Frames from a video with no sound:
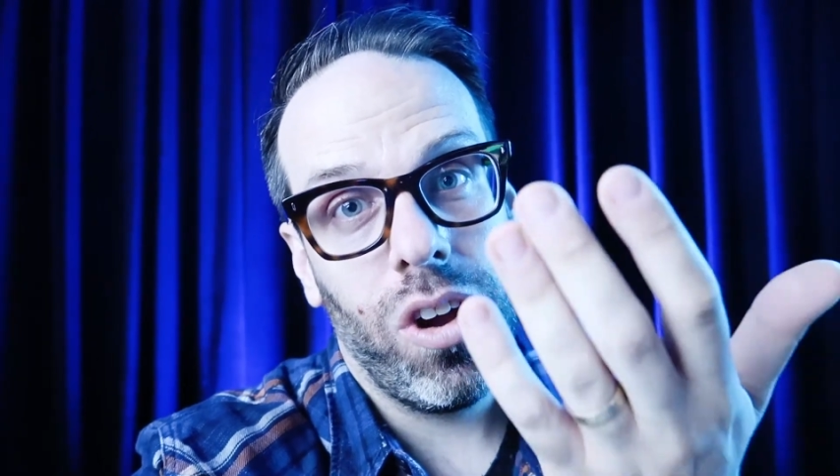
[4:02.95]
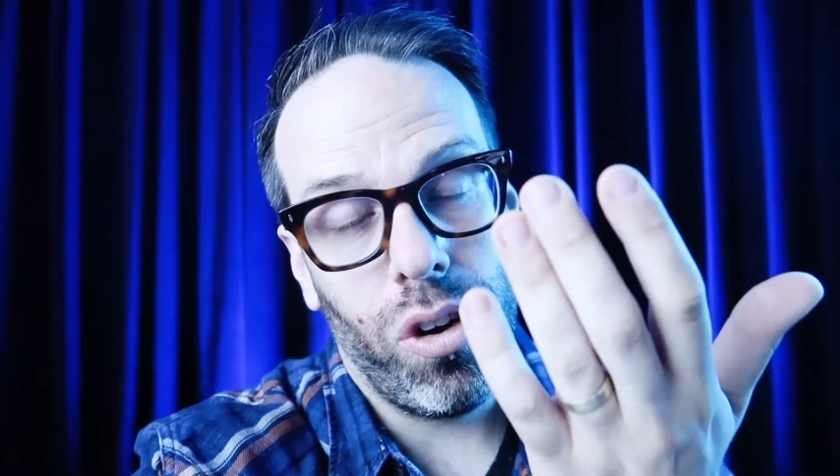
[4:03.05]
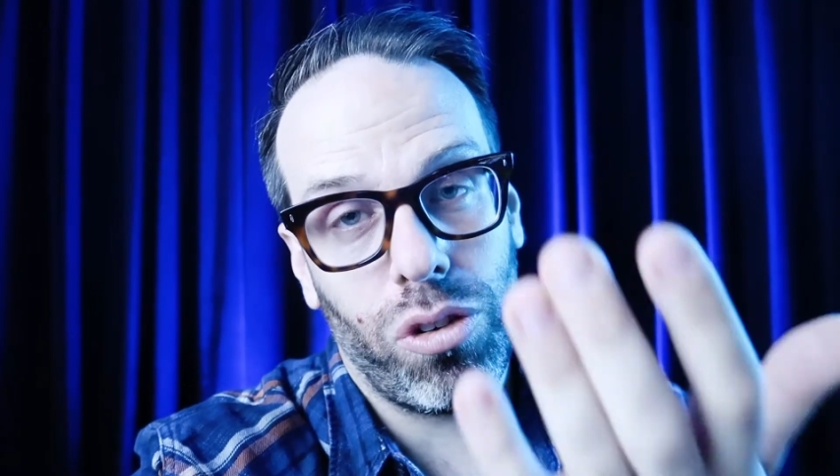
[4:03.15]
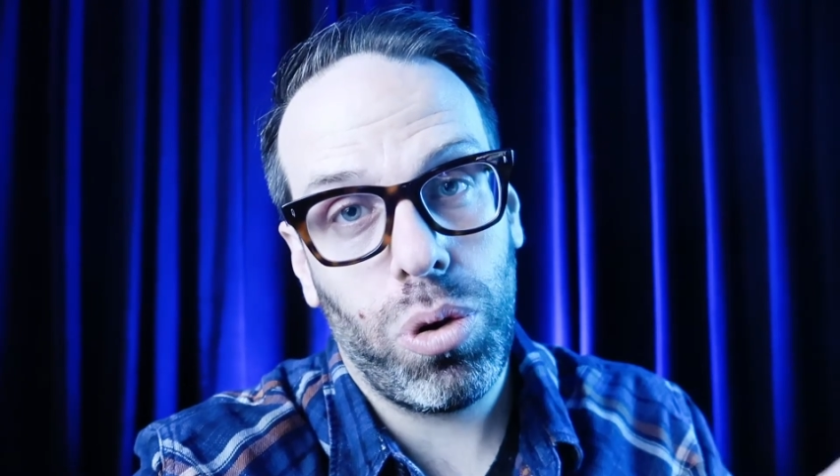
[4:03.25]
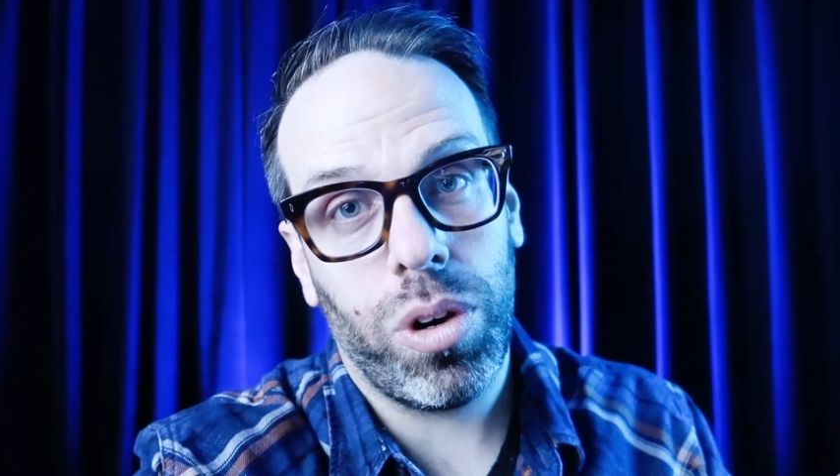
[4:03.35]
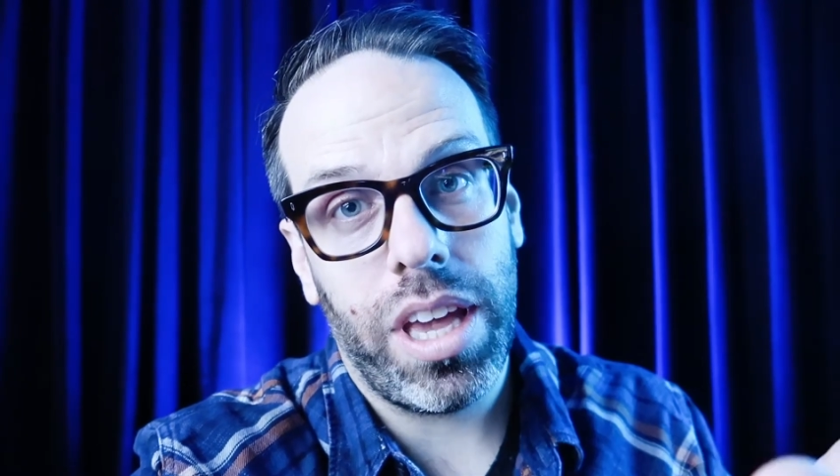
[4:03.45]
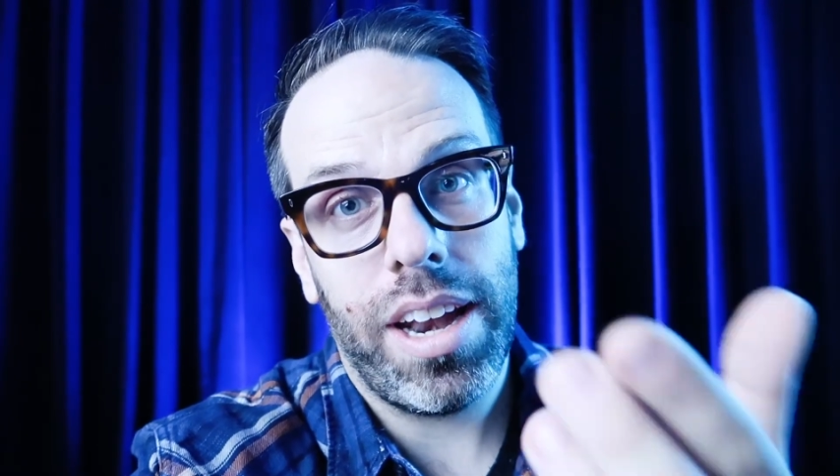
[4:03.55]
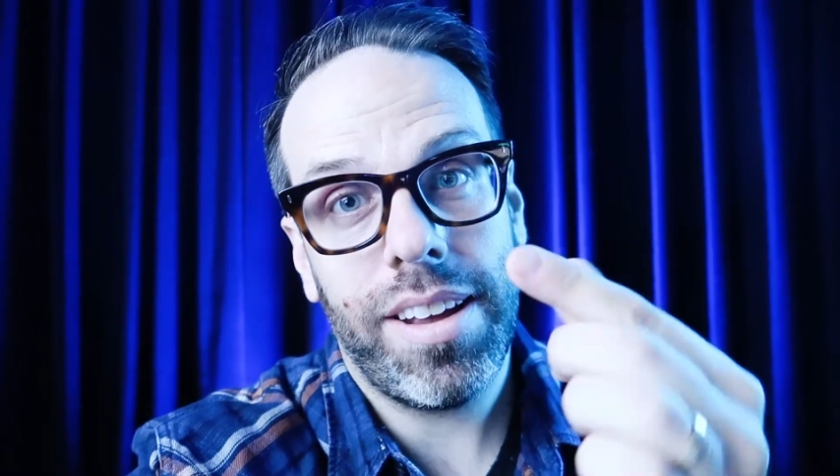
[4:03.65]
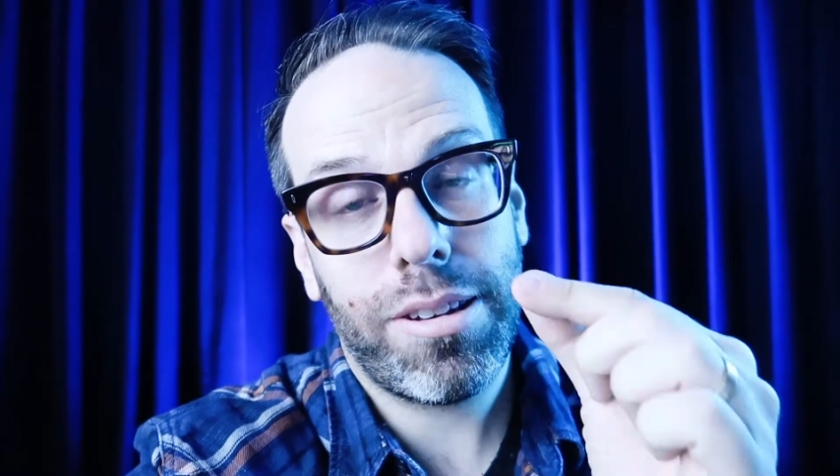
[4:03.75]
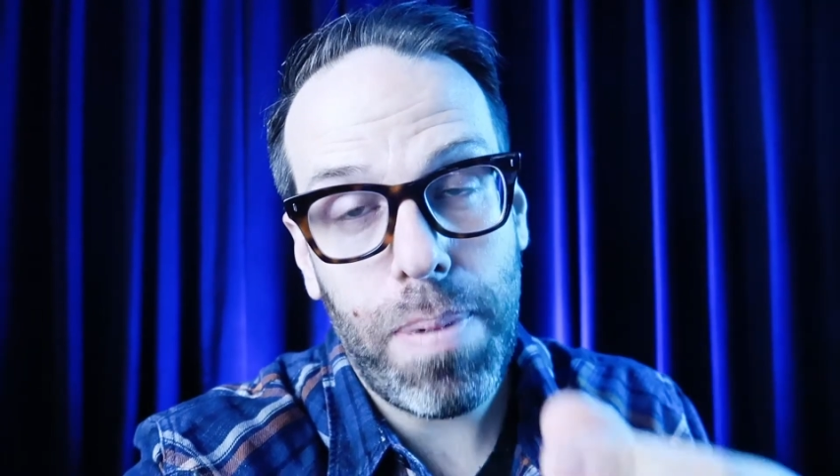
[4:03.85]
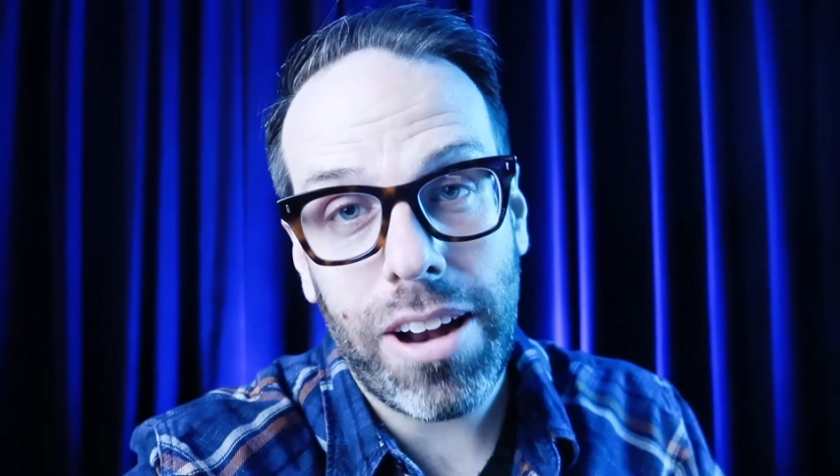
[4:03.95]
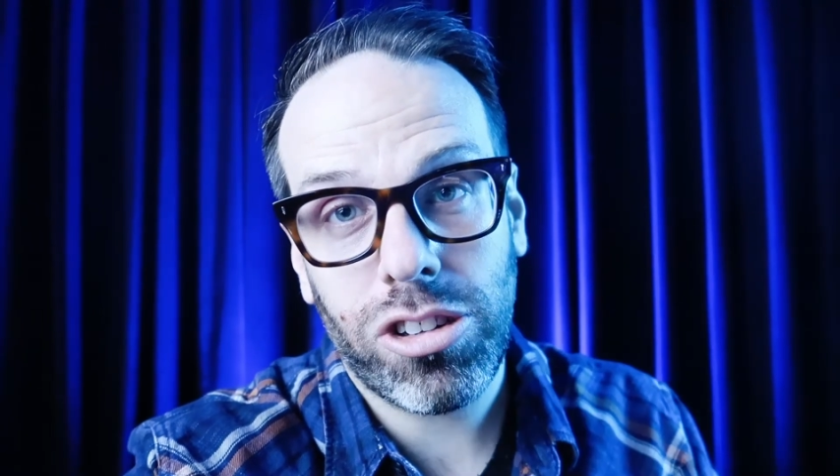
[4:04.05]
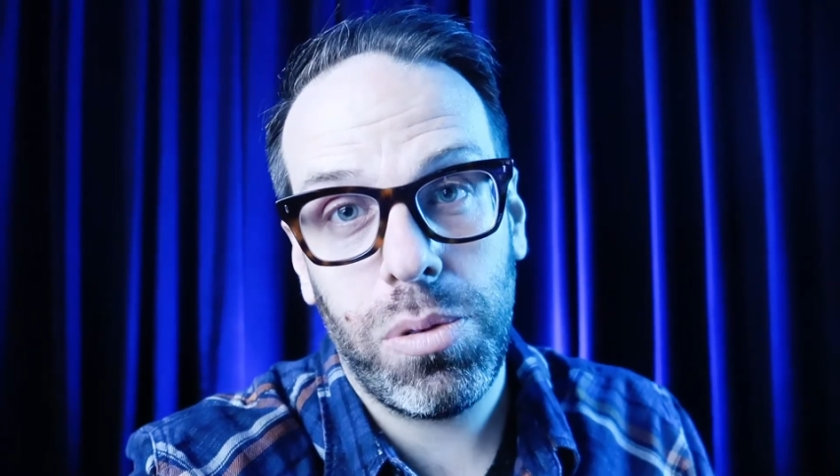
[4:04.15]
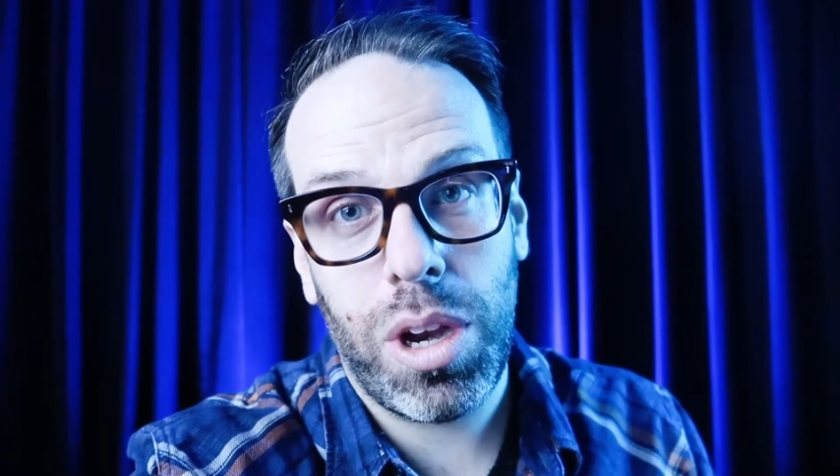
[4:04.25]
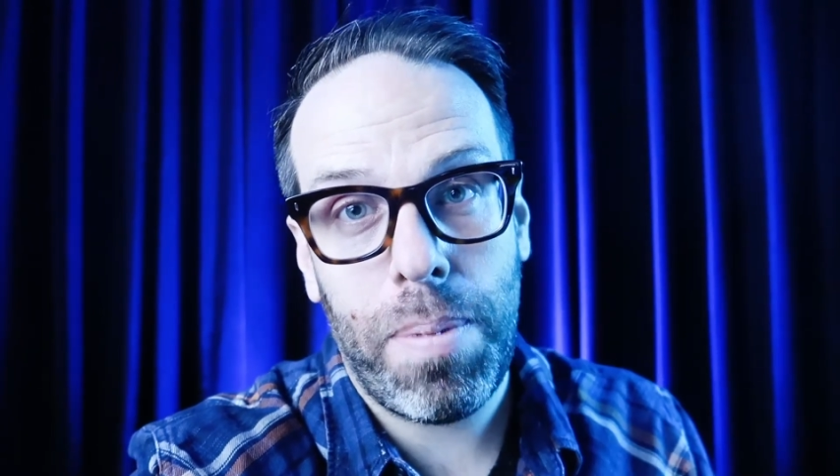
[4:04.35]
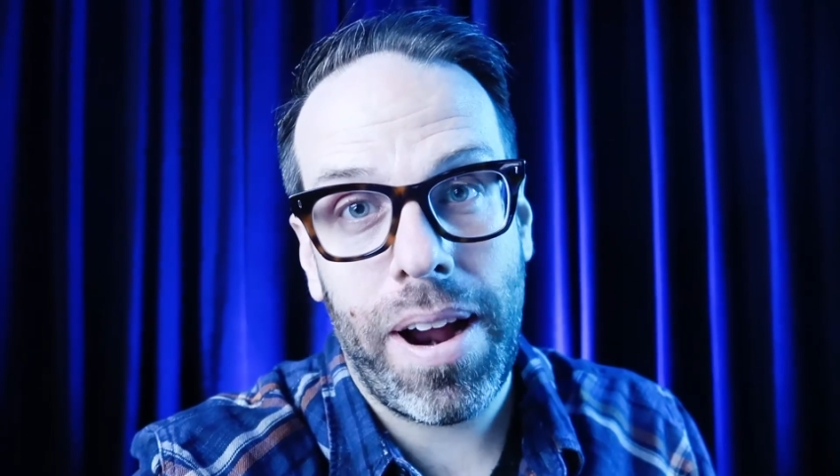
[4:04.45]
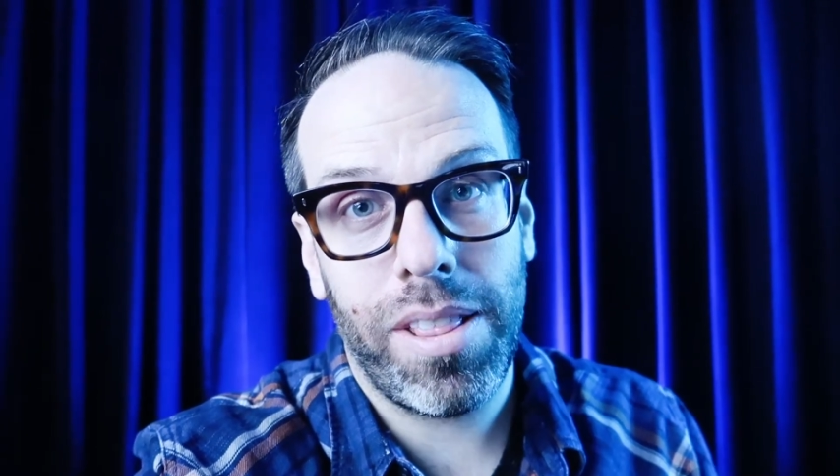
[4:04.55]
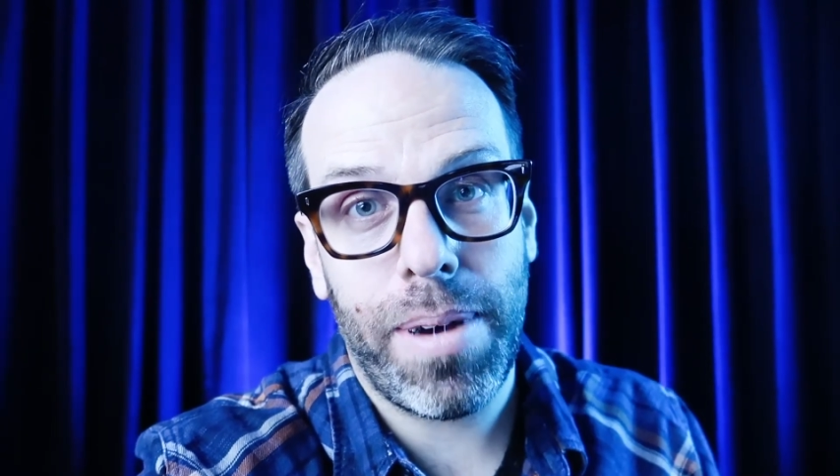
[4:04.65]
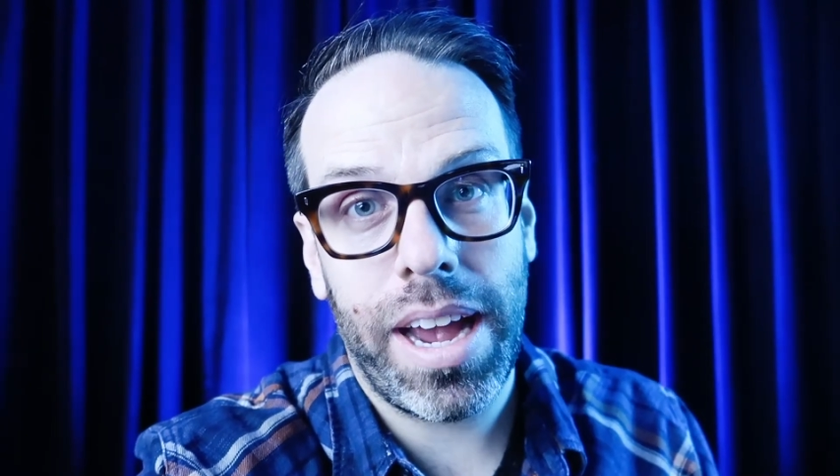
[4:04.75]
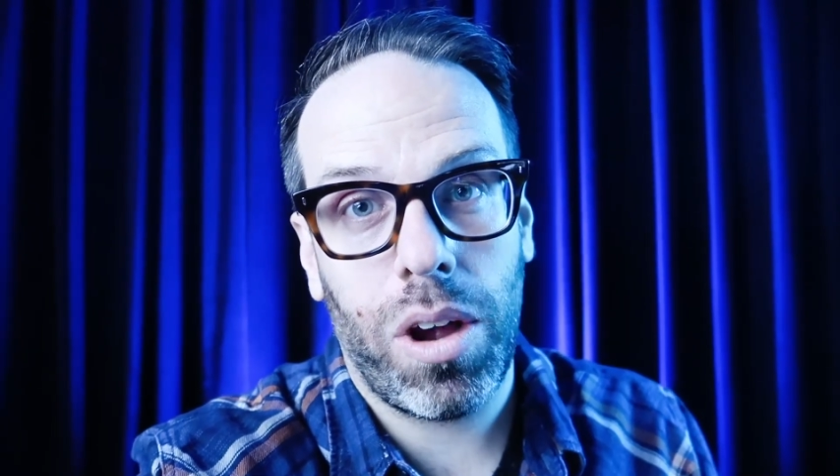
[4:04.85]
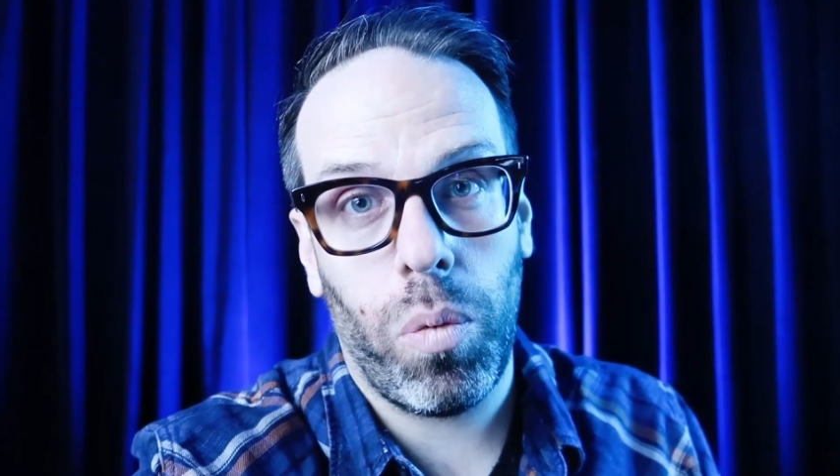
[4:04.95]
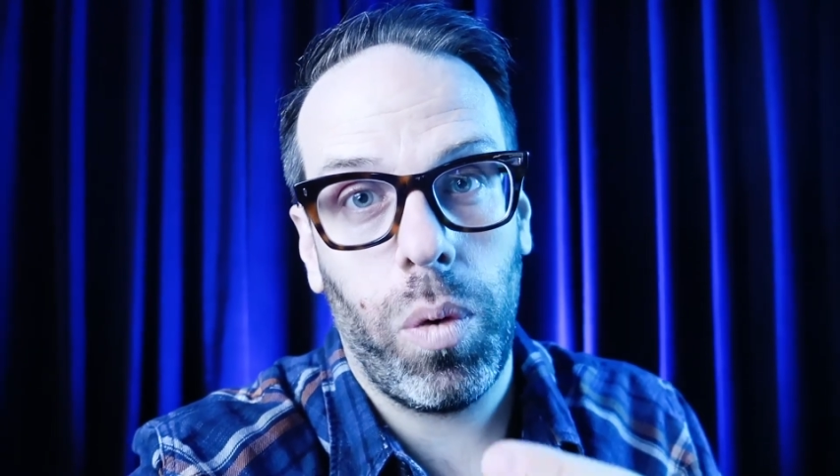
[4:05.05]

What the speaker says: your toolkit, especially when you pair the mic